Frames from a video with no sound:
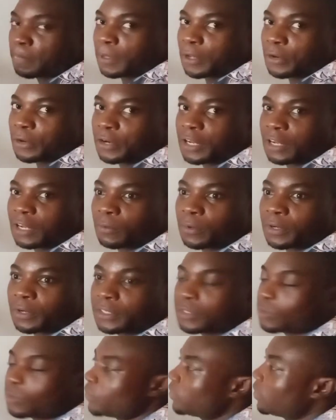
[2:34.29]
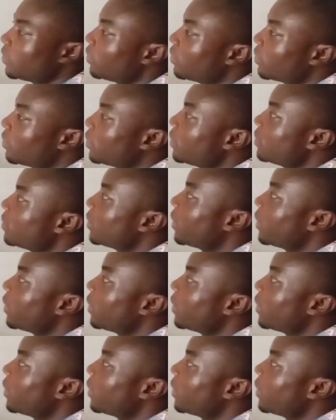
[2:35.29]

In other words, we say 3